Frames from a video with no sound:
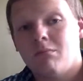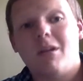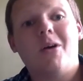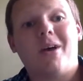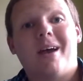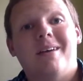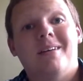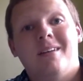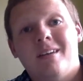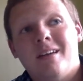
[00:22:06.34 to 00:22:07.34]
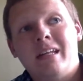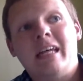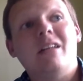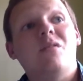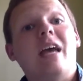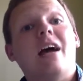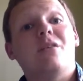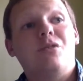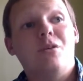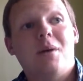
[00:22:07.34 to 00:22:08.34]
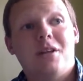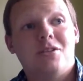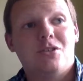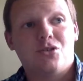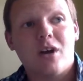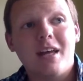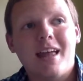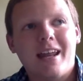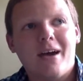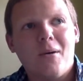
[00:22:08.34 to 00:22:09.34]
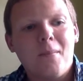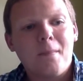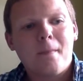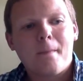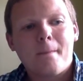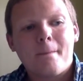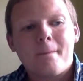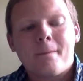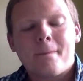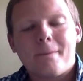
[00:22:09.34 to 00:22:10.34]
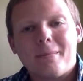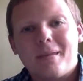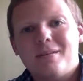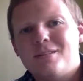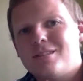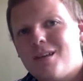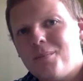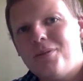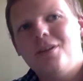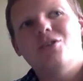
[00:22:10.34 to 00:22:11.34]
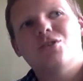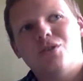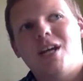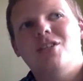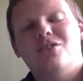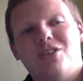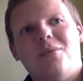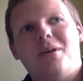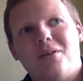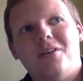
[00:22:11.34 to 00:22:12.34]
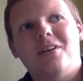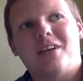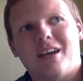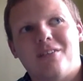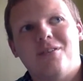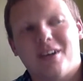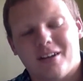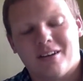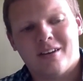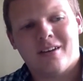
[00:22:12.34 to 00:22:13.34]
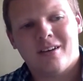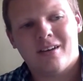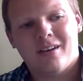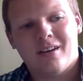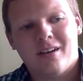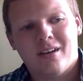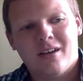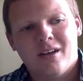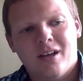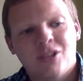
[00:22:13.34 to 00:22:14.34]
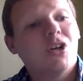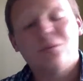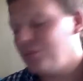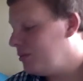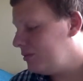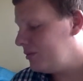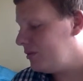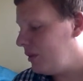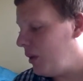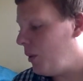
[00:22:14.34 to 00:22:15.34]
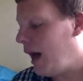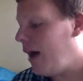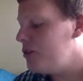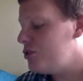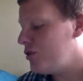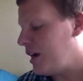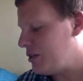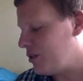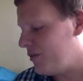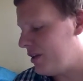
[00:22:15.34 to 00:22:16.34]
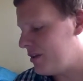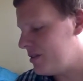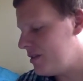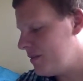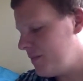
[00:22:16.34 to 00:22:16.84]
Okay, now that we had a few minutes to try that out, something strange is going on again, right? So, how'd you try to solve this?